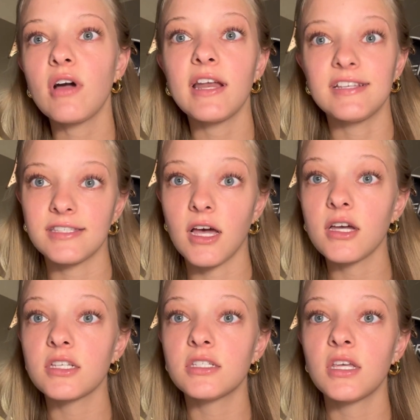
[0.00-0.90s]
kind of
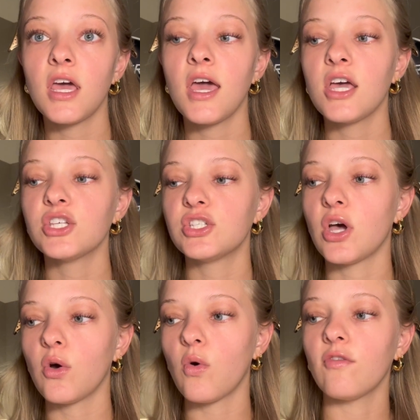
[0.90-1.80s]
sucks.
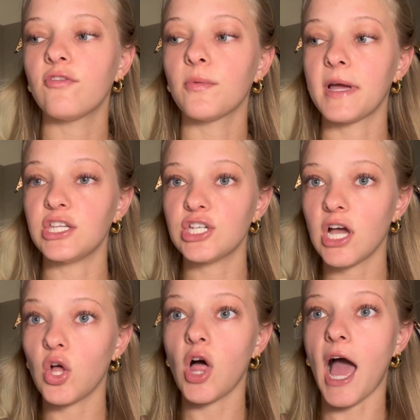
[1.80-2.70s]
So for my
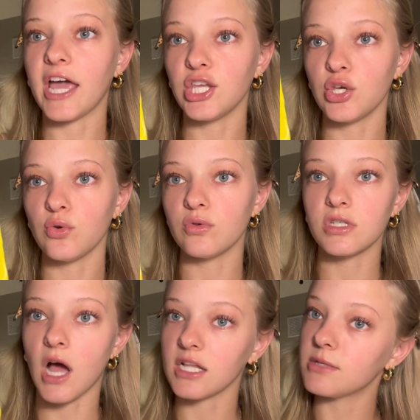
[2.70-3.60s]
gel, I use
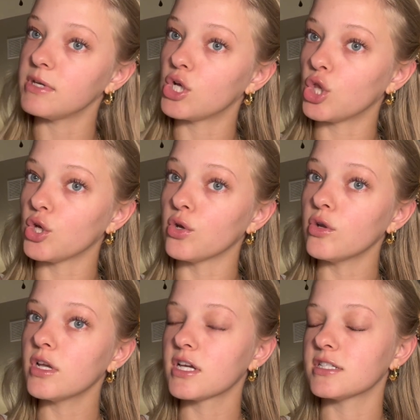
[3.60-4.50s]
Got To Be
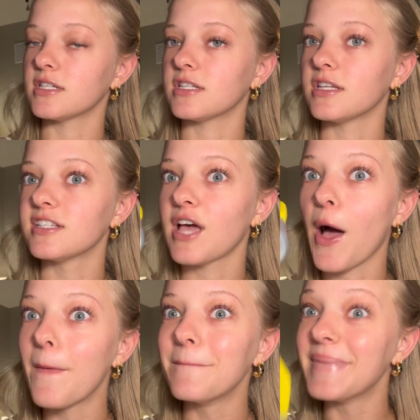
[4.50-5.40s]
Glued because this is
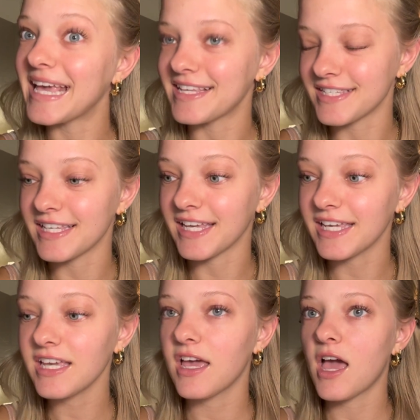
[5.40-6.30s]

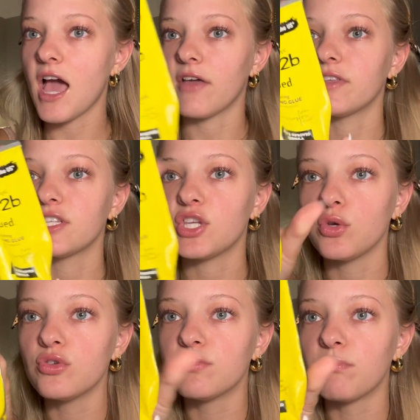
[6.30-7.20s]
amazing. And this huge